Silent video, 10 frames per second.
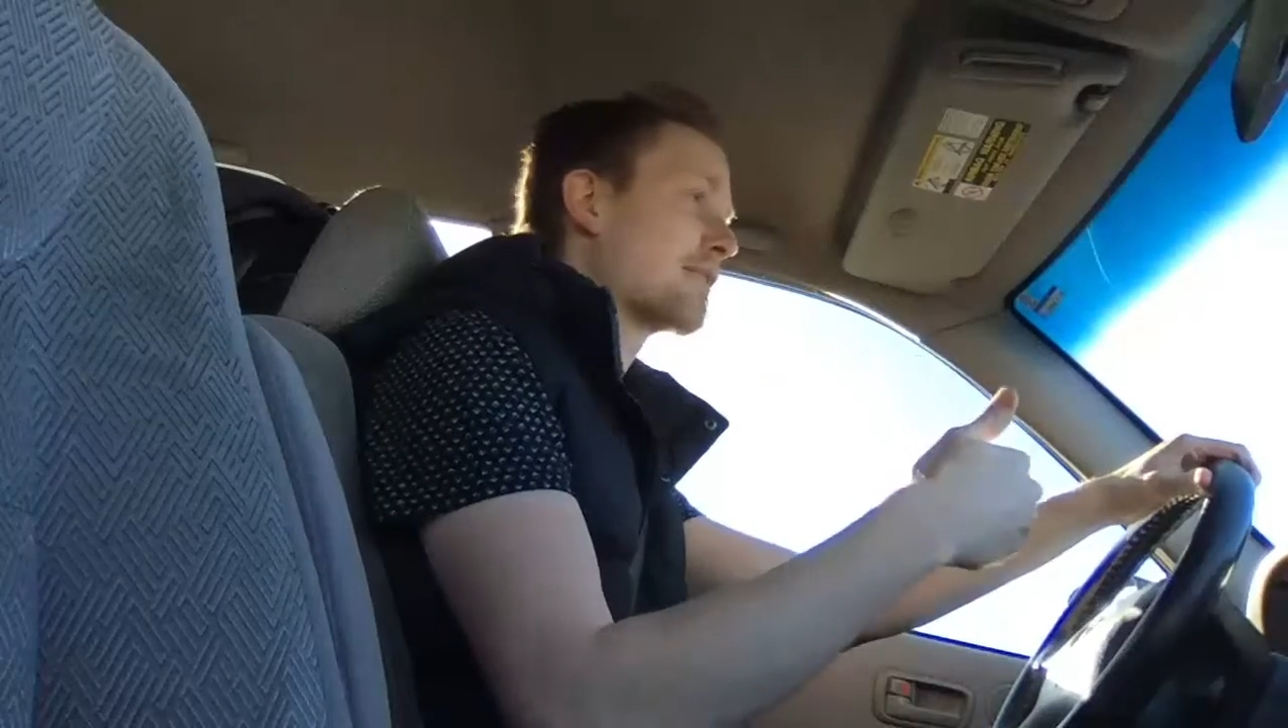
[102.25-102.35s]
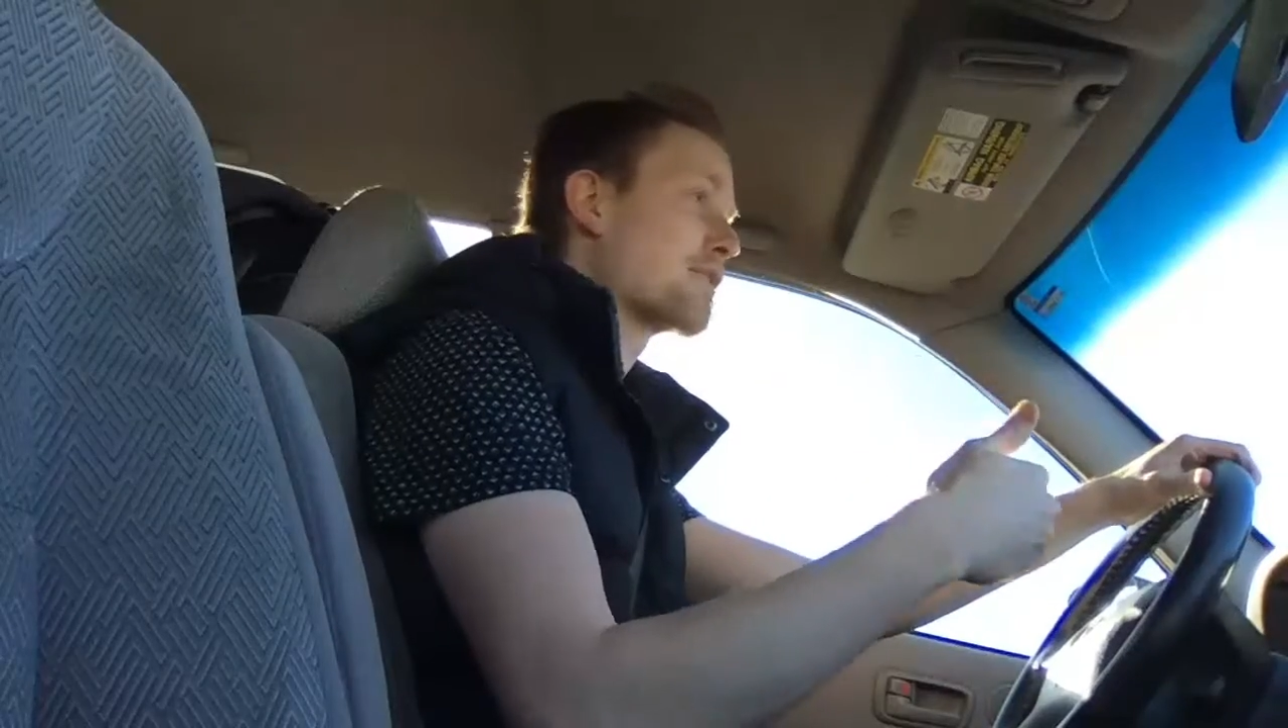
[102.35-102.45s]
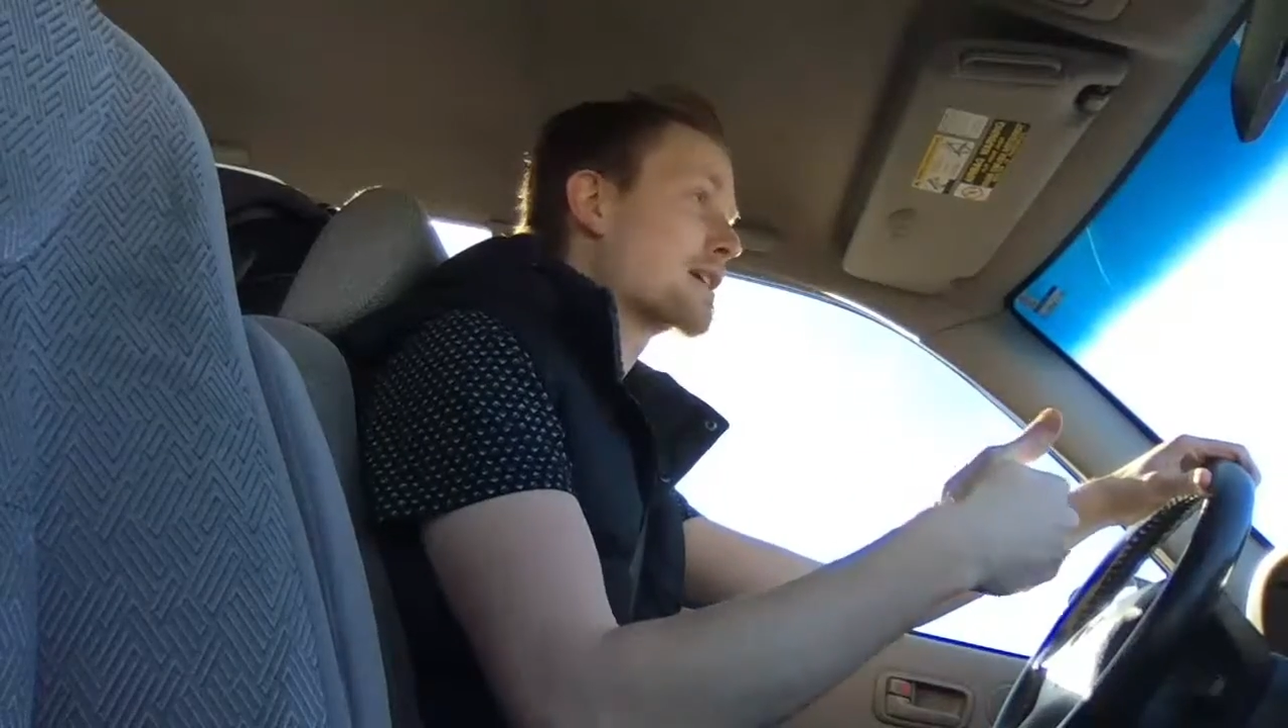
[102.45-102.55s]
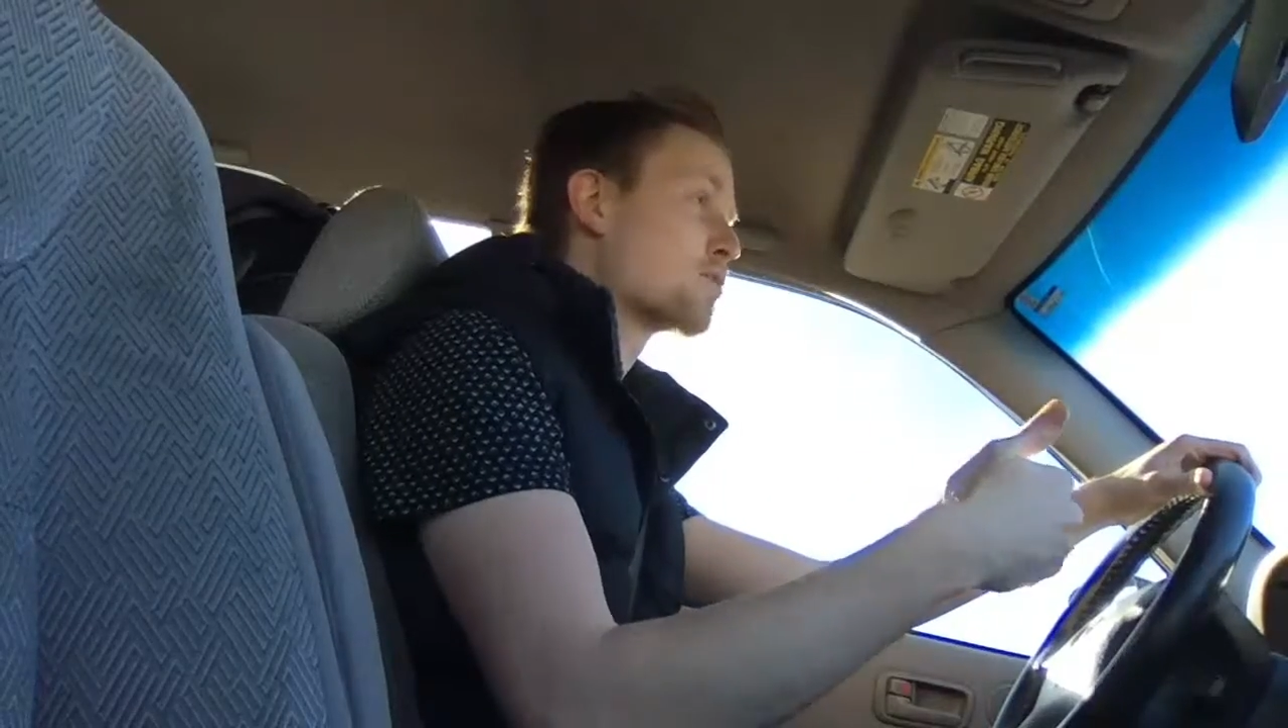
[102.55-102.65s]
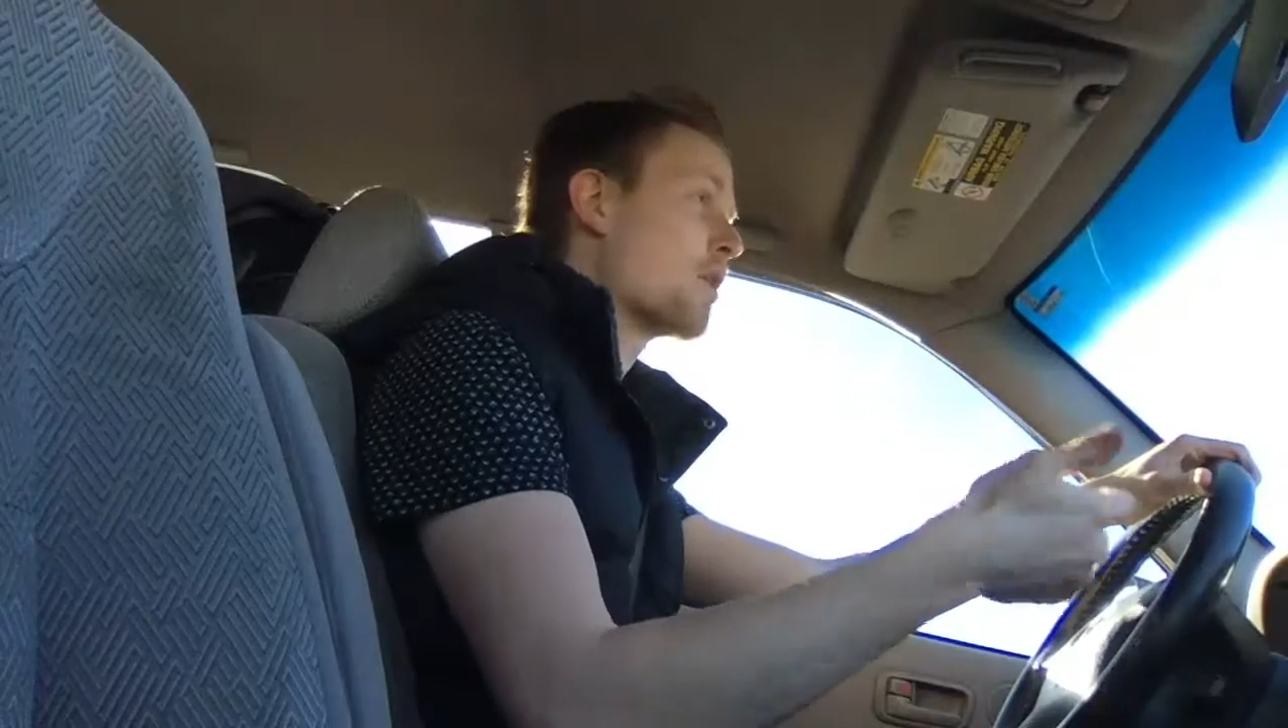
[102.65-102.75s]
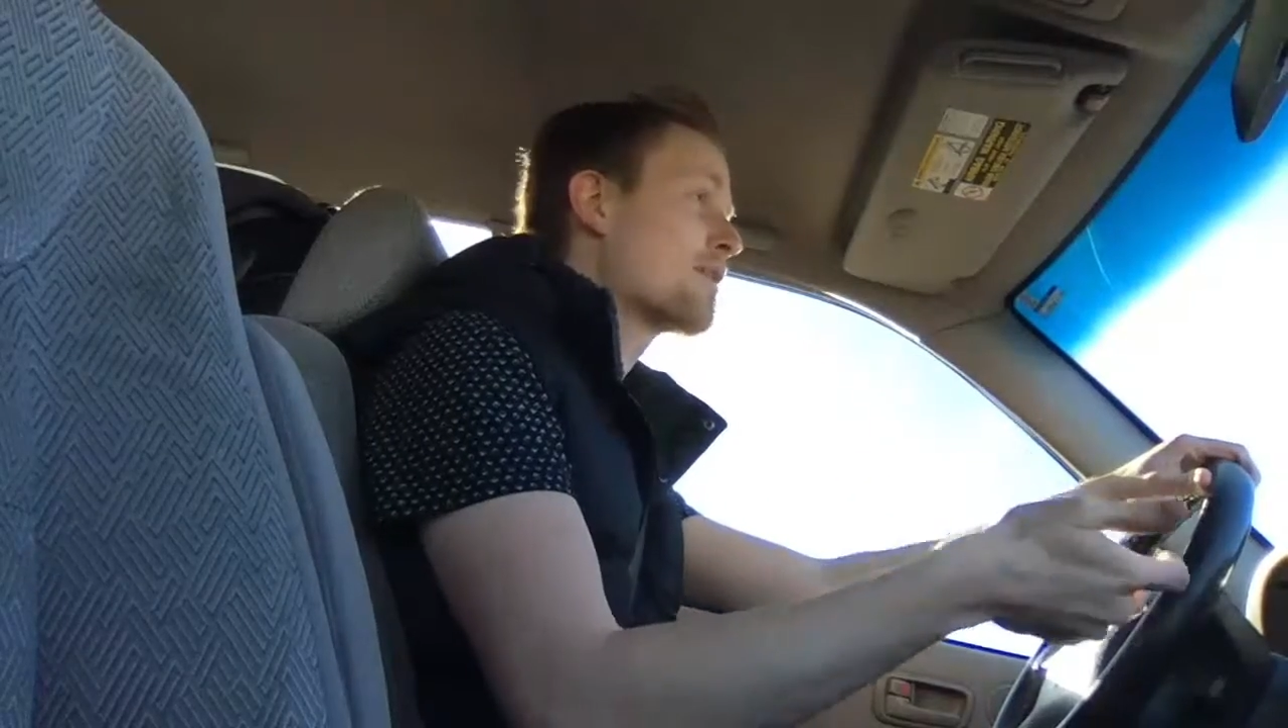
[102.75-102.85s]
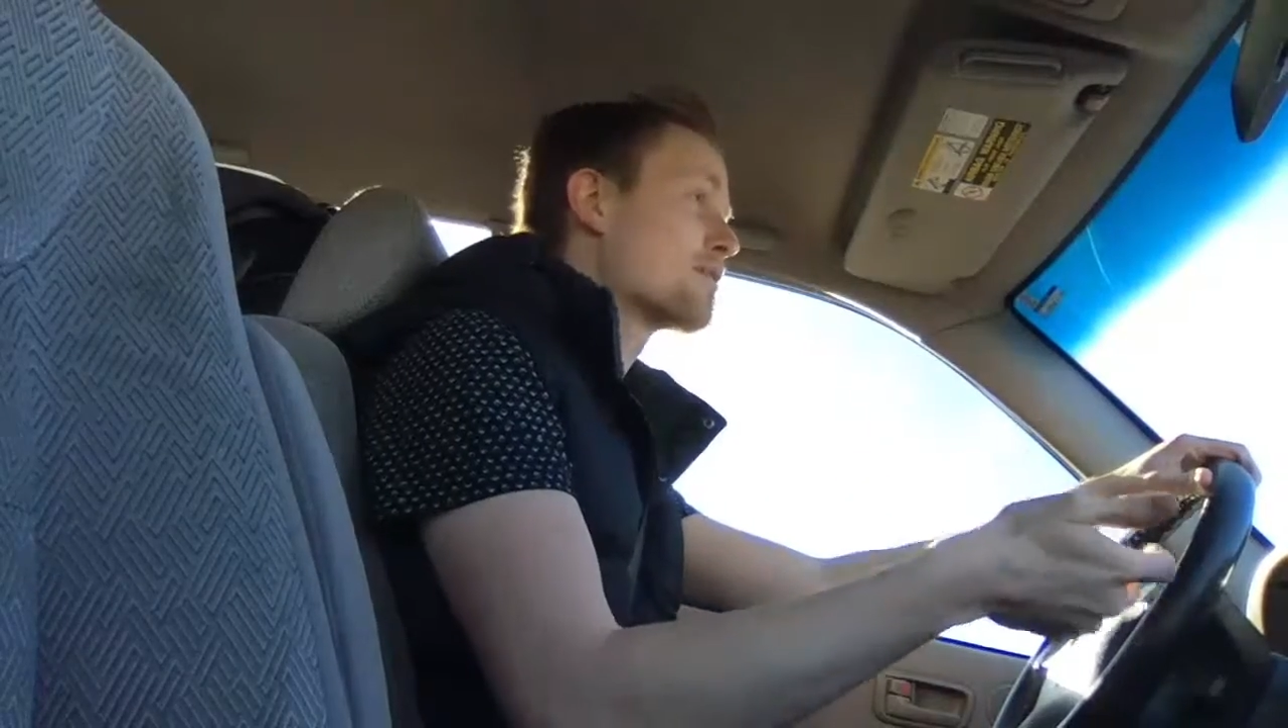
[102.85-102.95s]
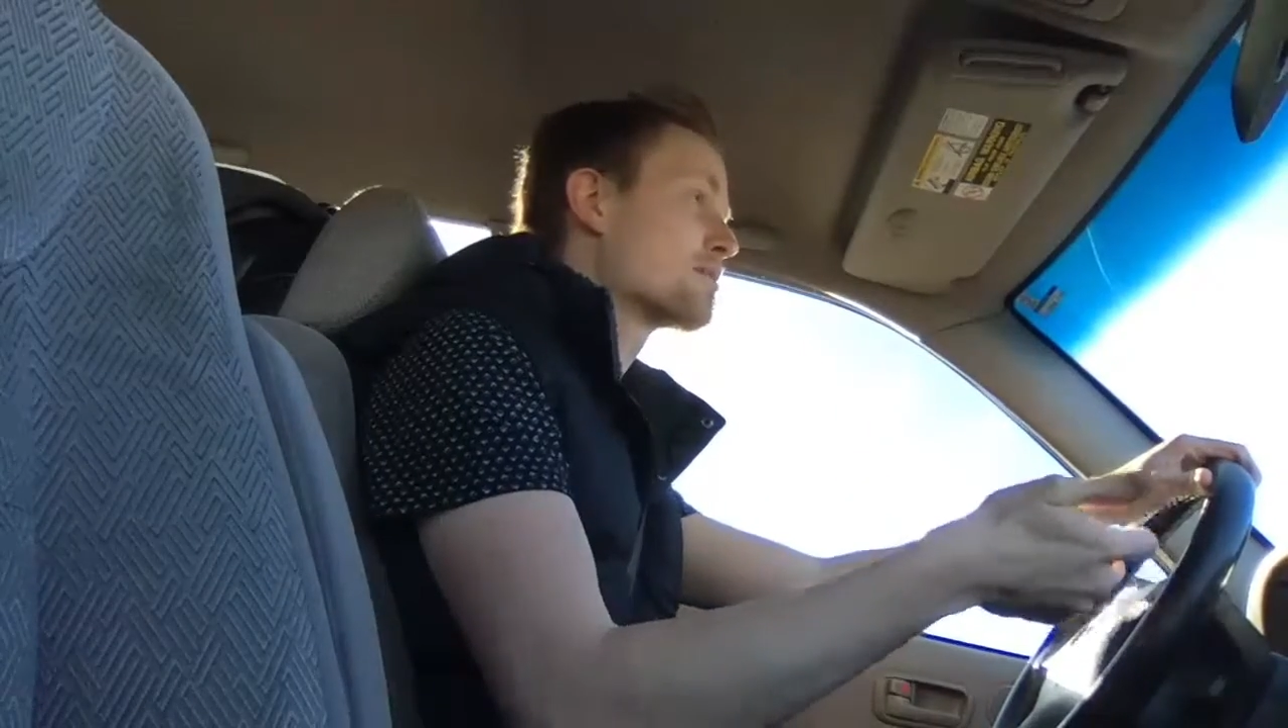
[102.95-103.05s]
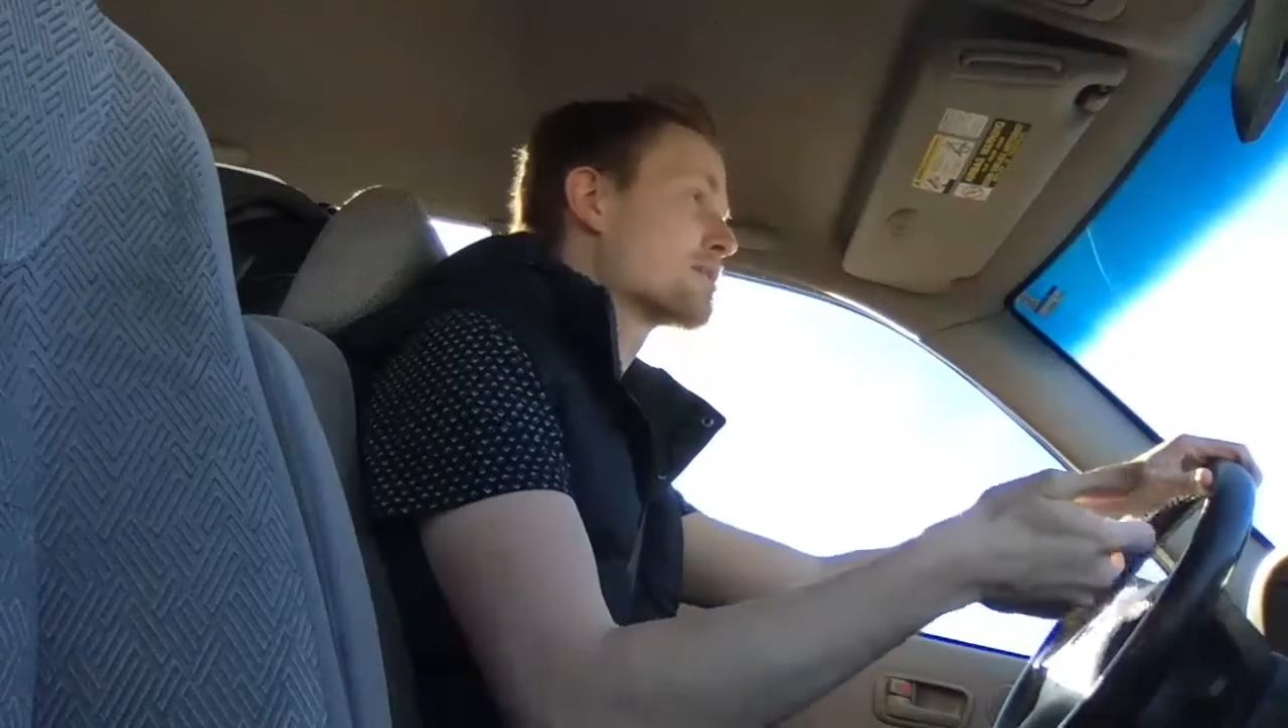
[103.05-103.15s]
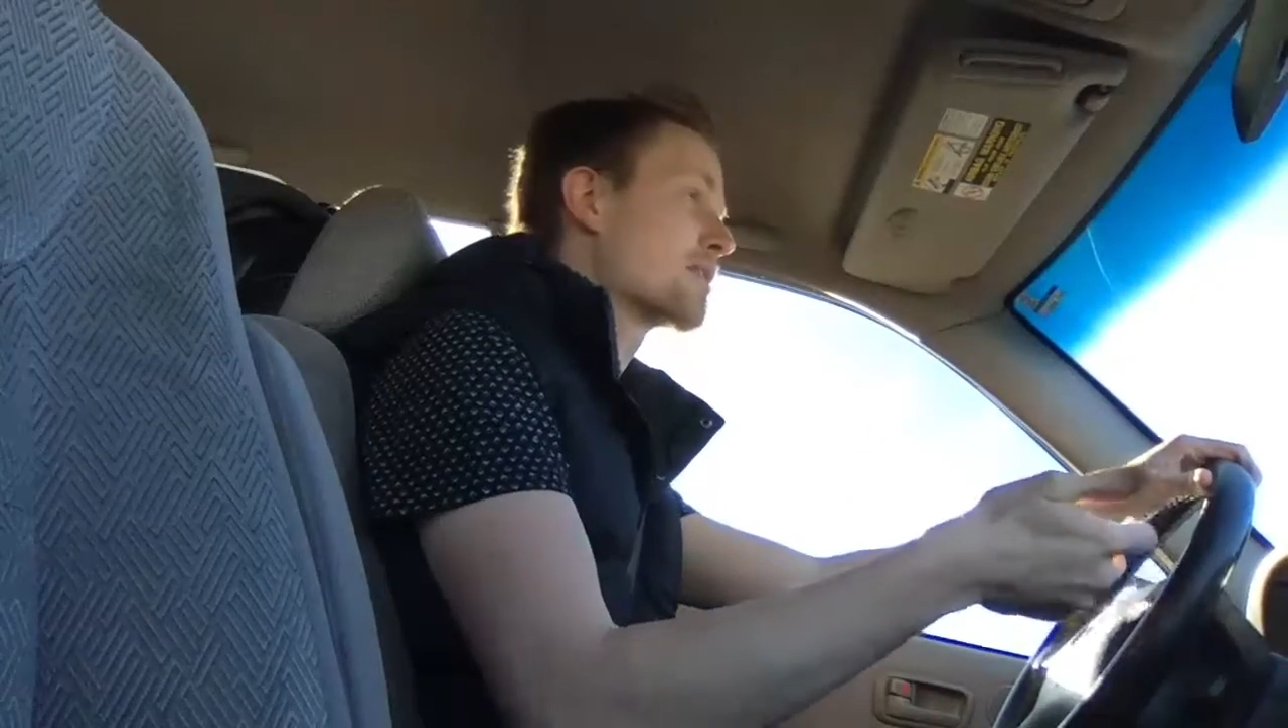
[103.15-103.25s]
In fact, one of
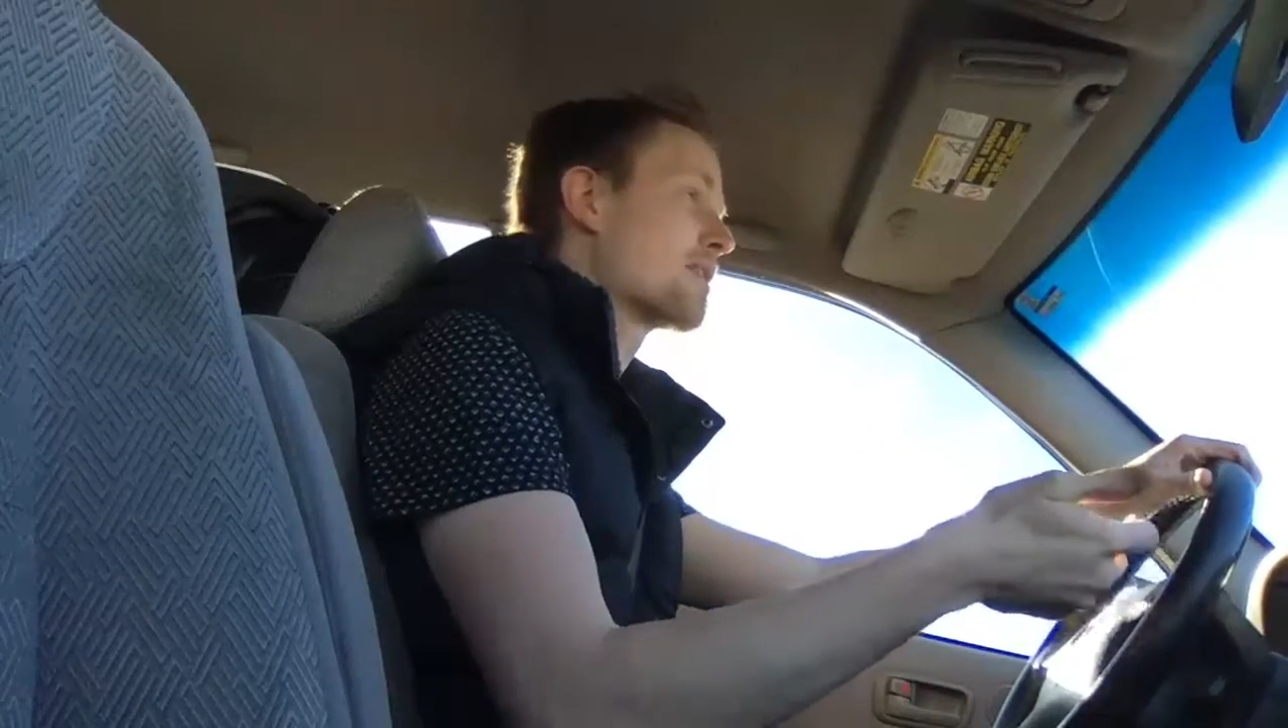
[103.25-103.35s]
them is